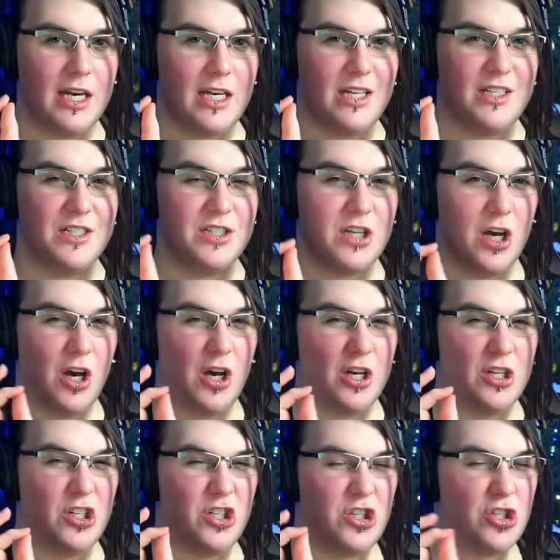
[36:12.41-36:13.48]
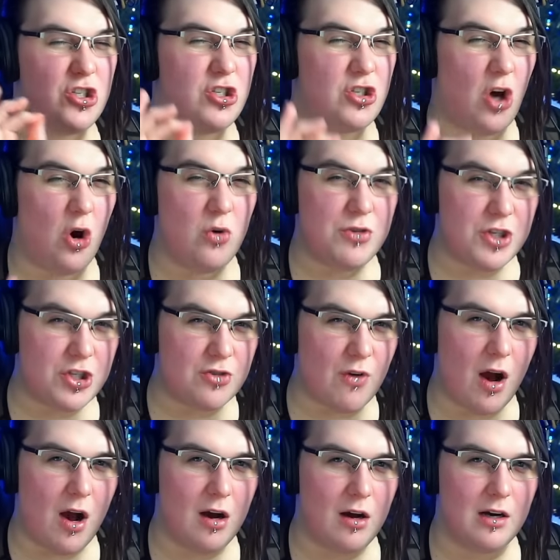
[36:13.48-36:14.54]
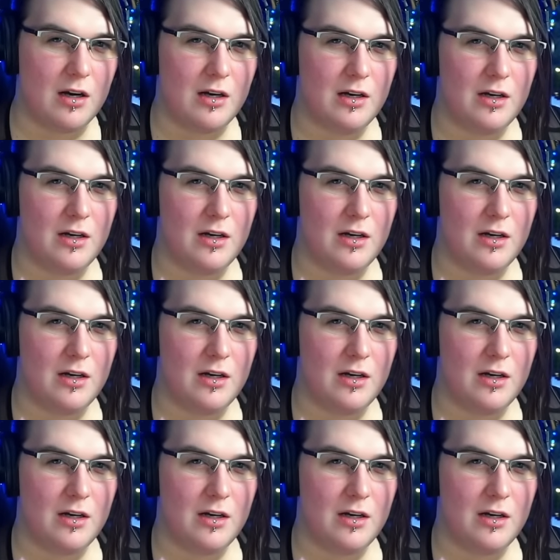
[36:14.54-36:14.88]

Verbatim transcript: is so strong